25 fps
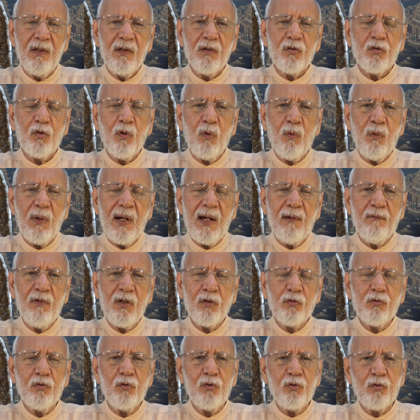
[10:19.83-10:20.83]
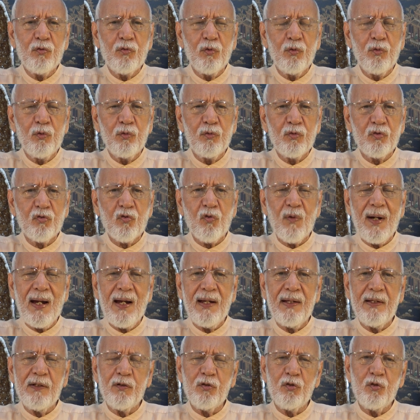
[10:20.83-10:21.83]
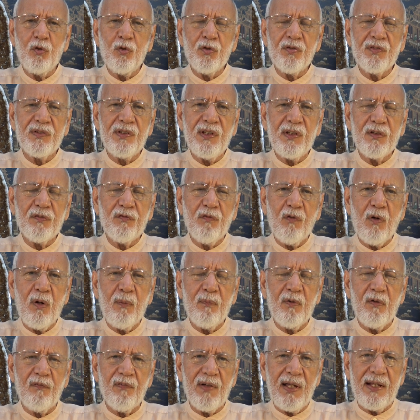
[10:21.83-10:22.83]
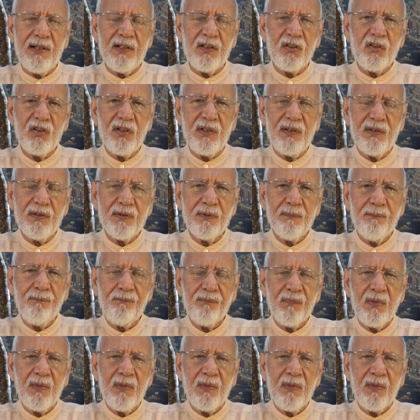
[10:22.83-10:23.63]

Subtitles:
So I want you to try and use this form of energies.